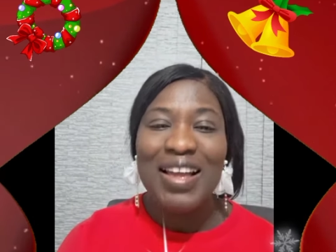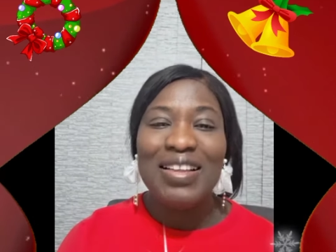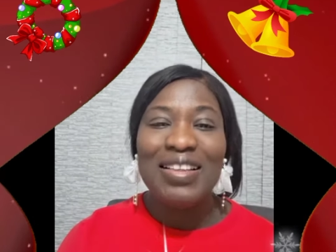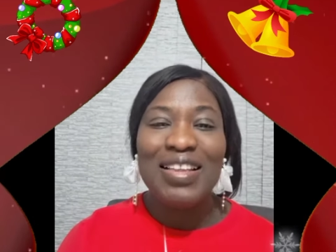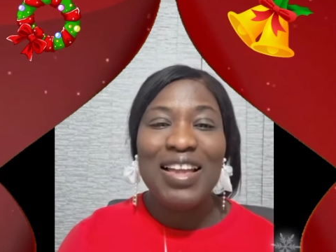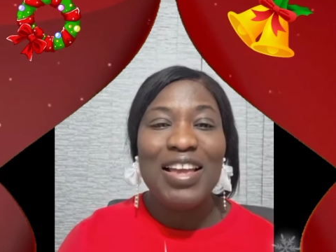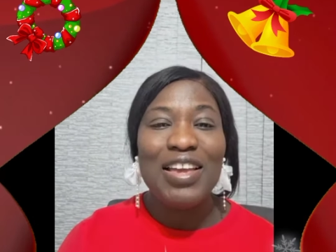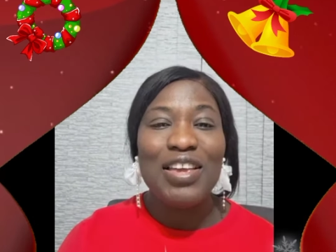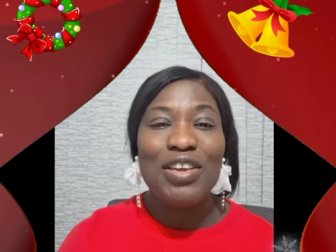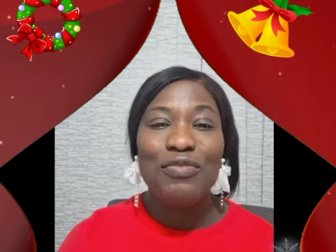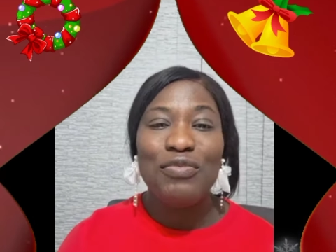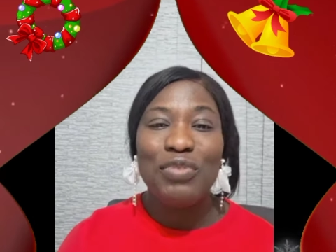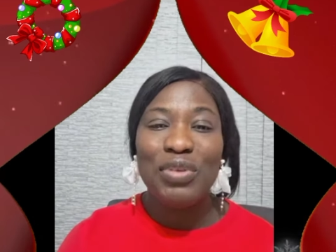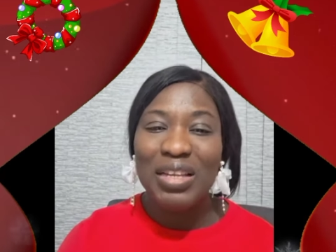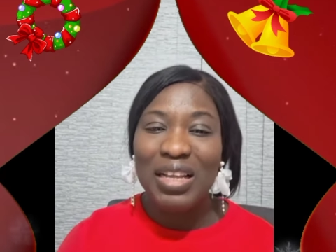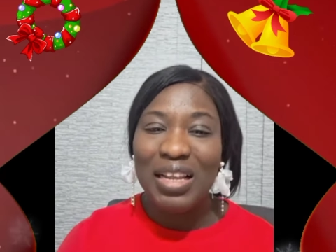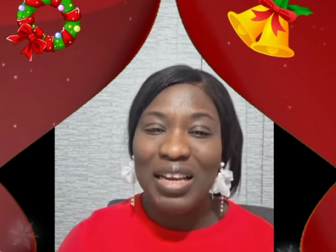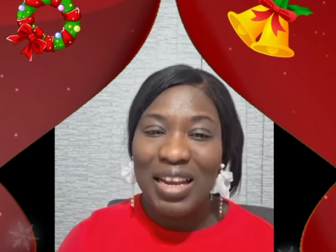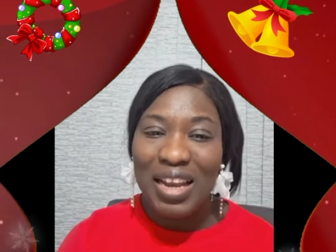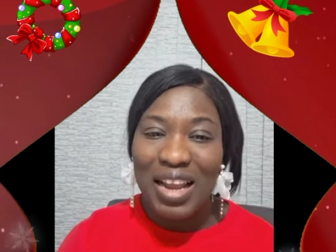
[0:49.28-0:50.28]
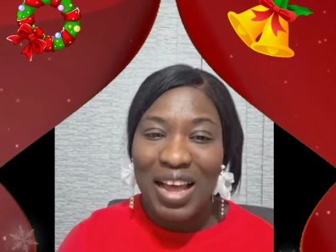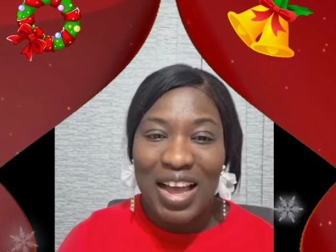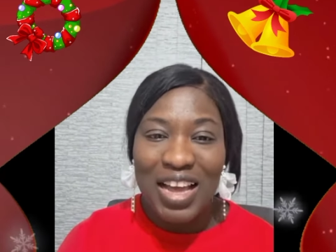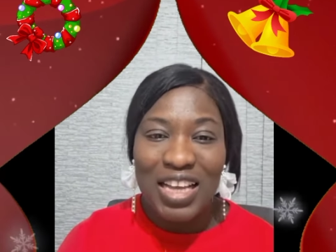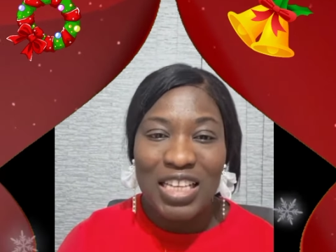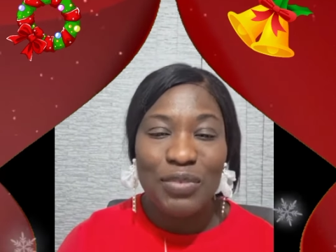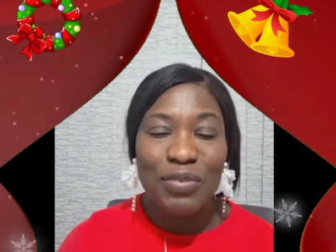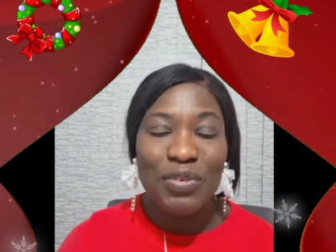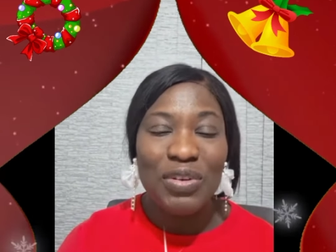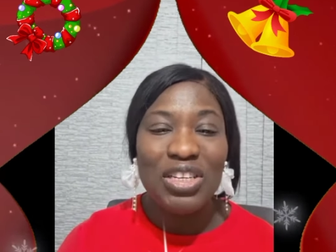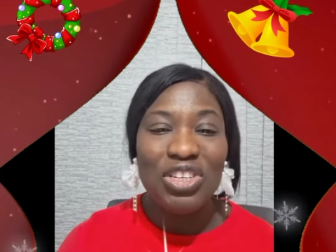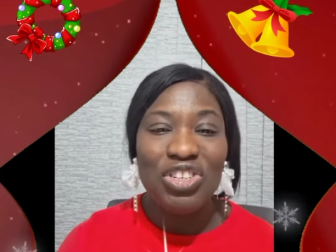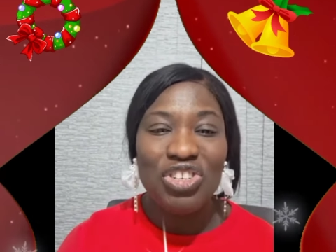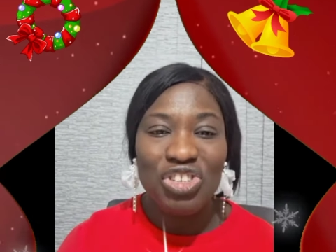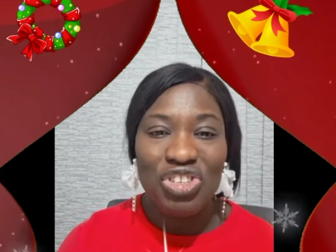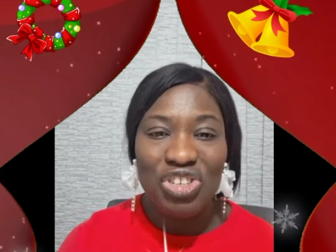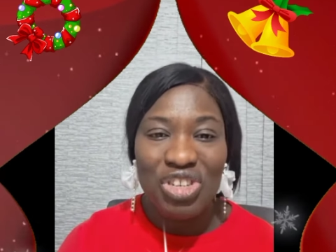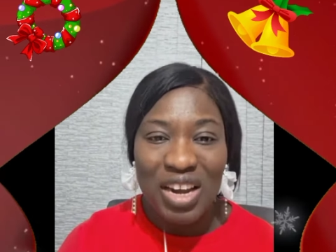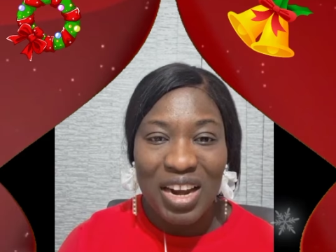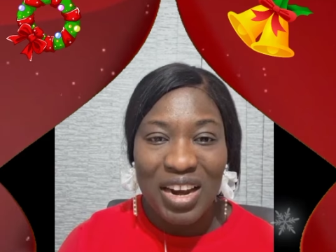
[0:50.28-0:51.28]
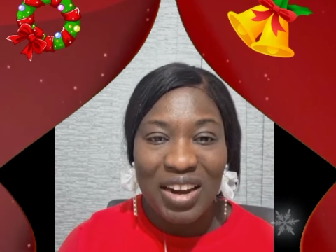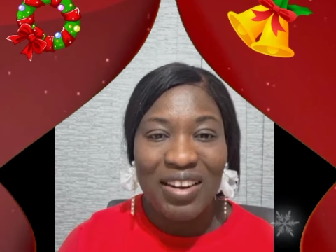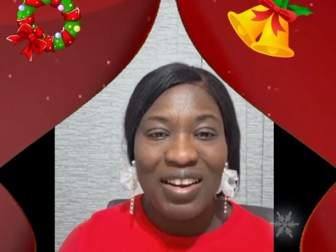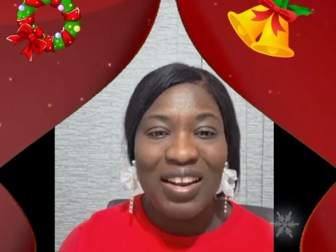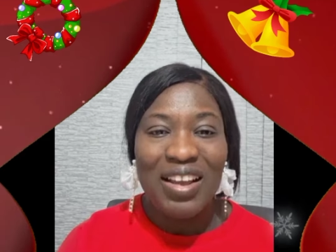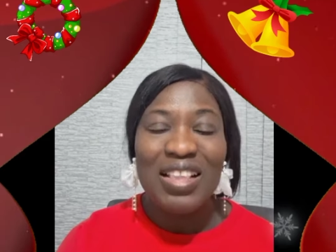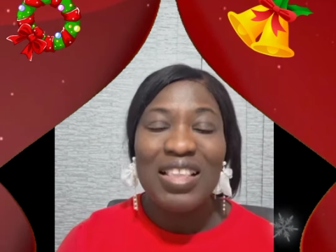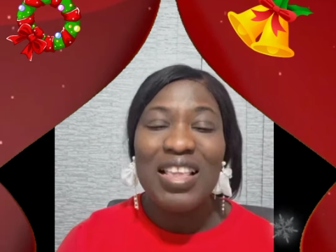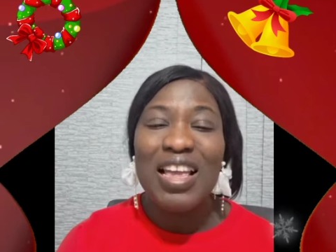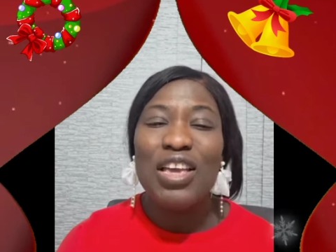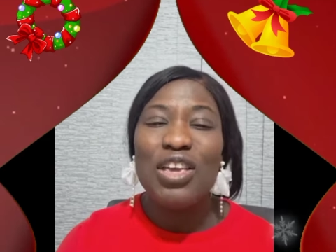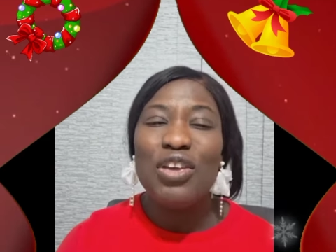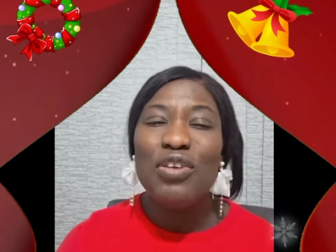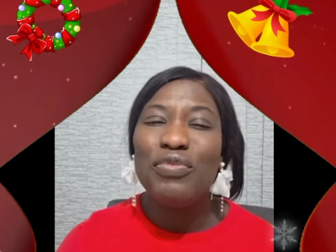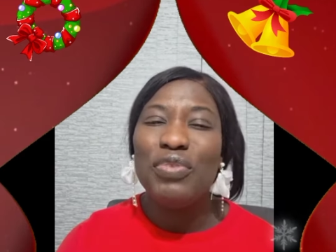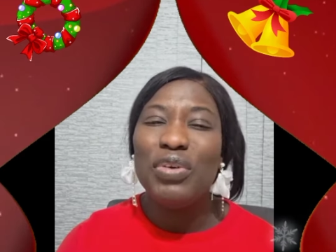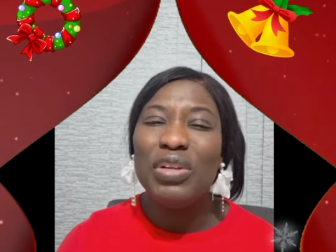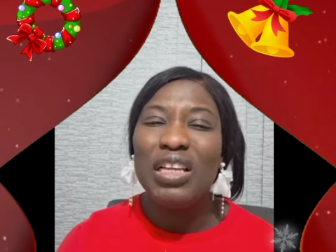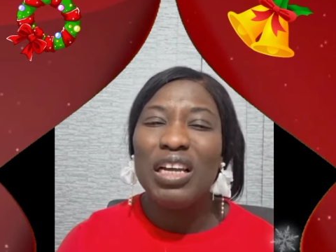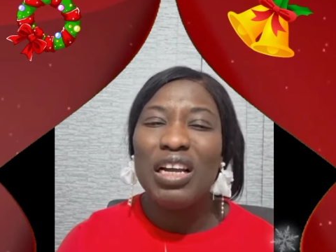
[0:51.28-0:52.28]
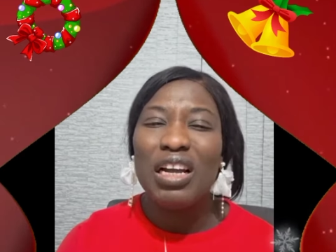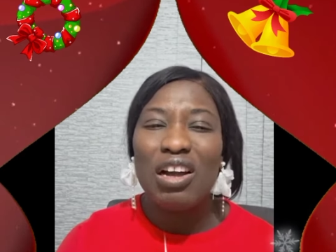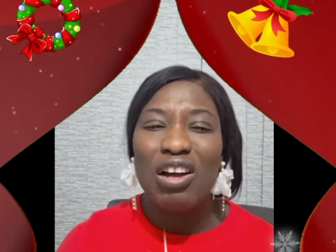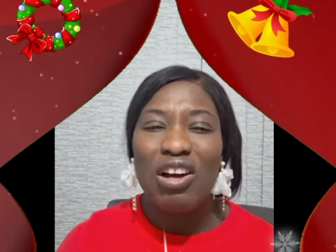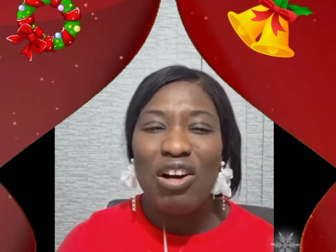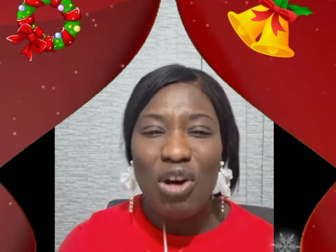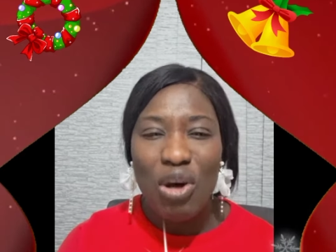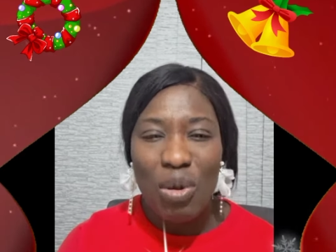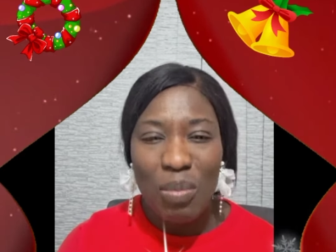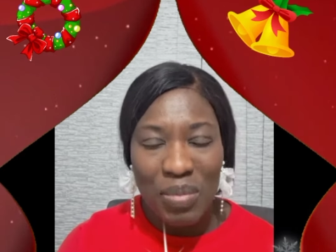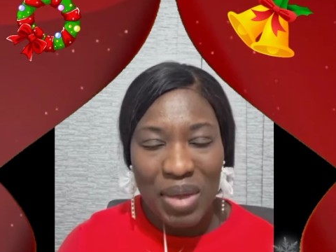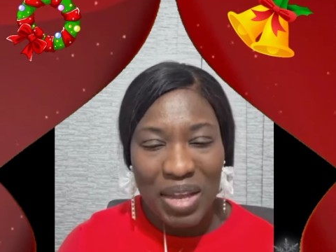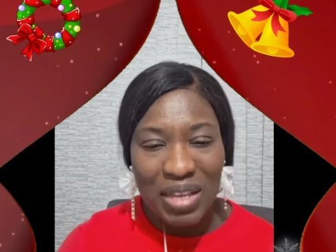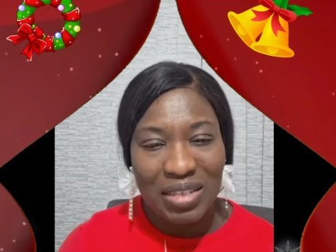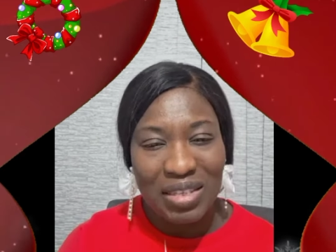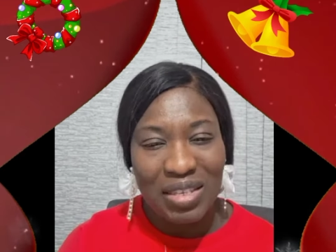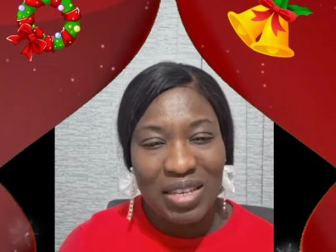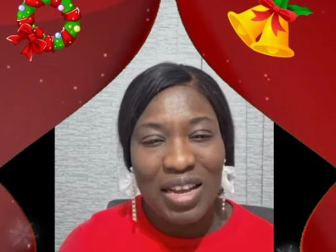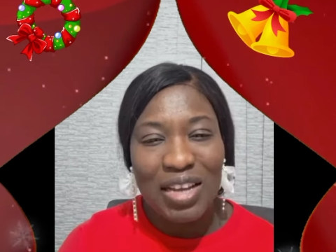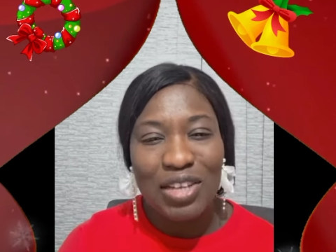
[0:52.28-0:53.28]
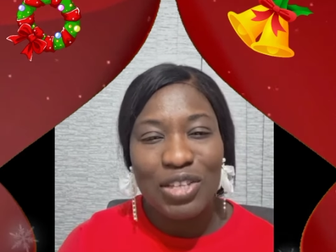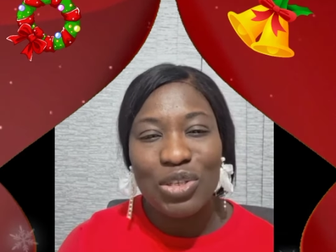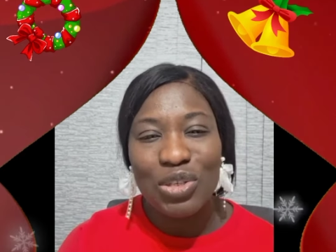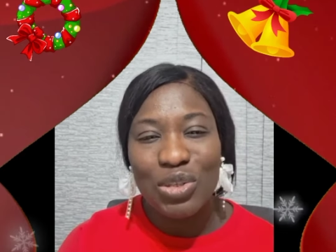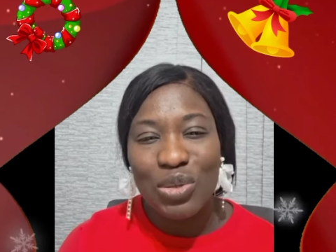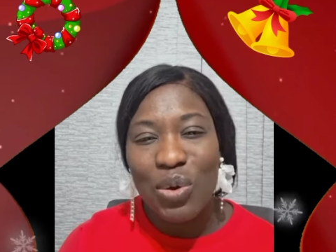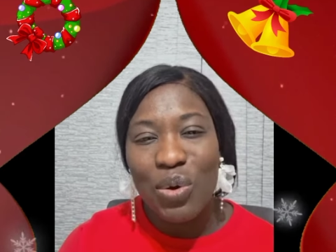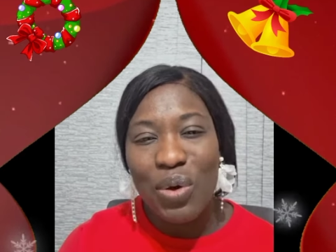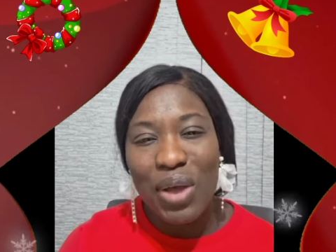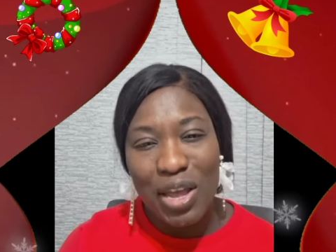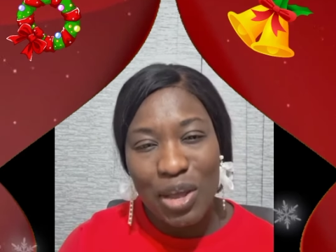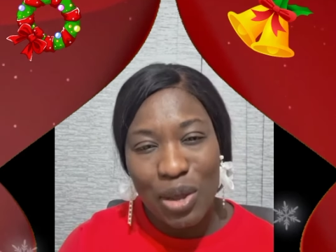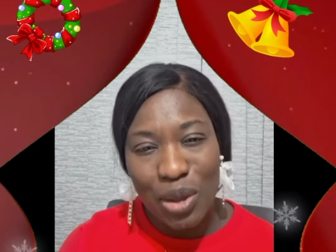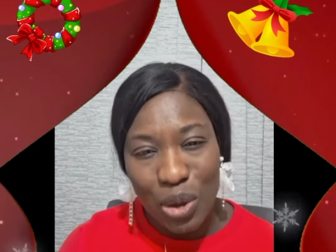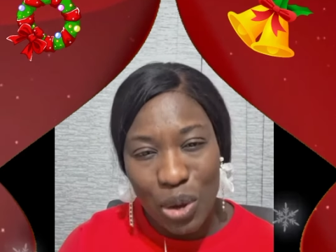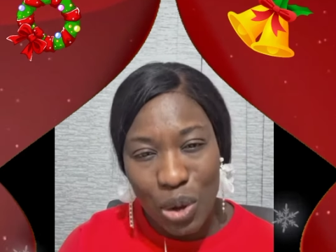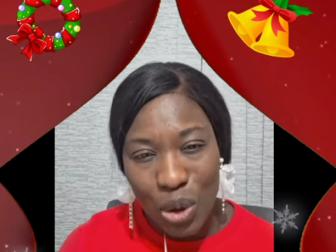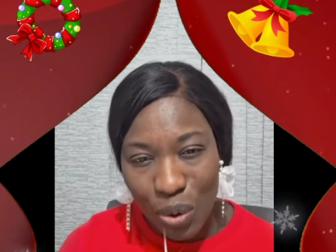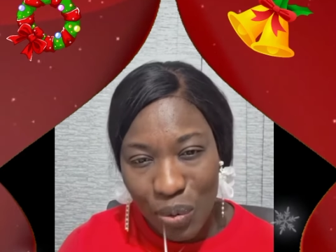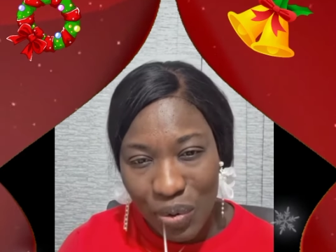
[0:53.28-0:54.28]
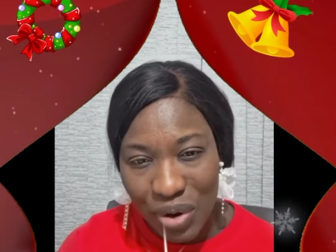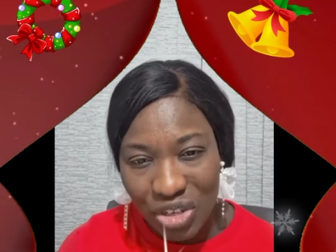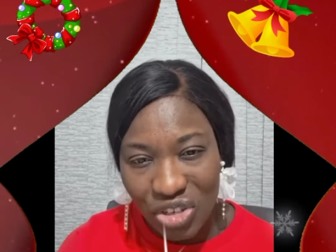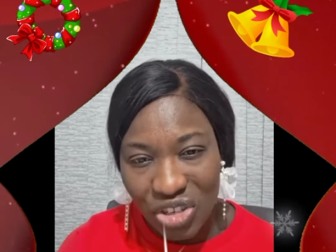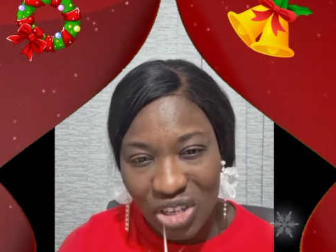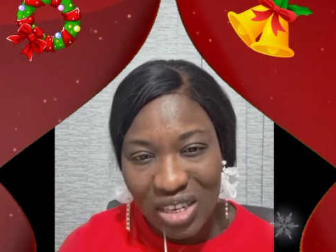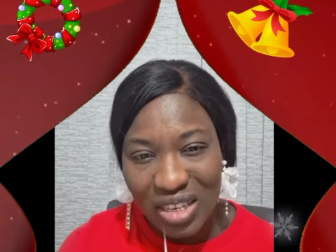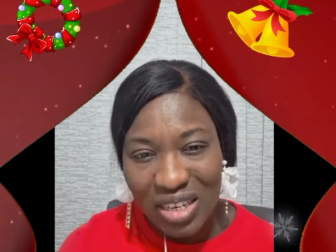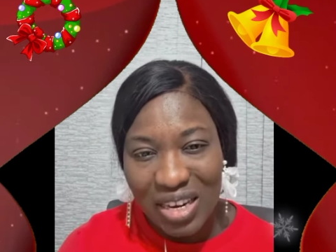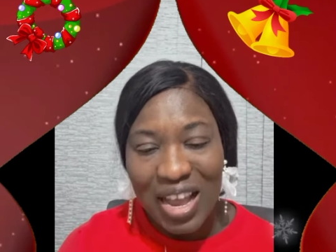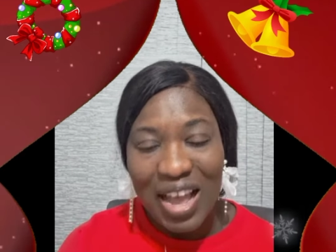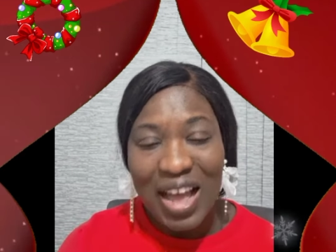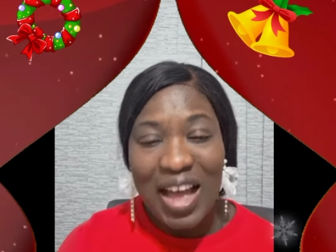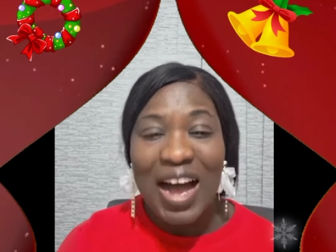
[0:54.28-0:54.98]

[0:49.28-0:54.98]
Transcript: Thank you for the likes, for the share. Thank you for the comments. They are so encouraging.